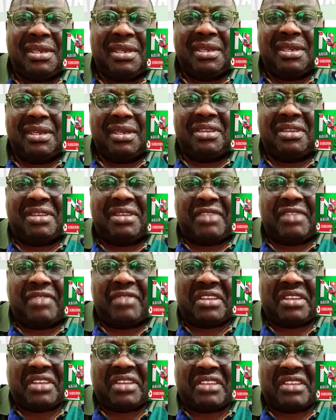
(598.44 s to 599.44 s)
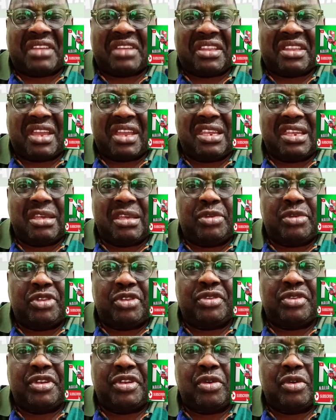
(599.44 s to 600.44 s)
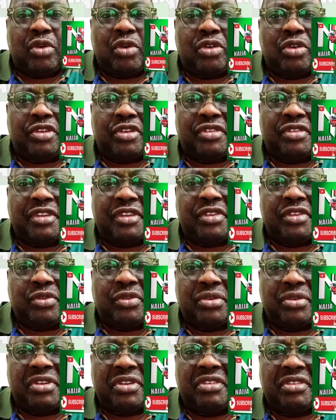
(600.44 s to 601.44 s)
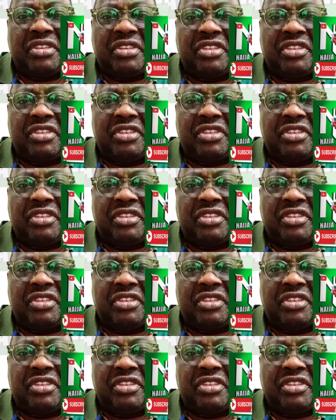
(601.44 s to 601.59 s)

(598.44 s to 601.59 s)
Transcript: His advisors are telling him he shouldn't go, he shouldn't do this, he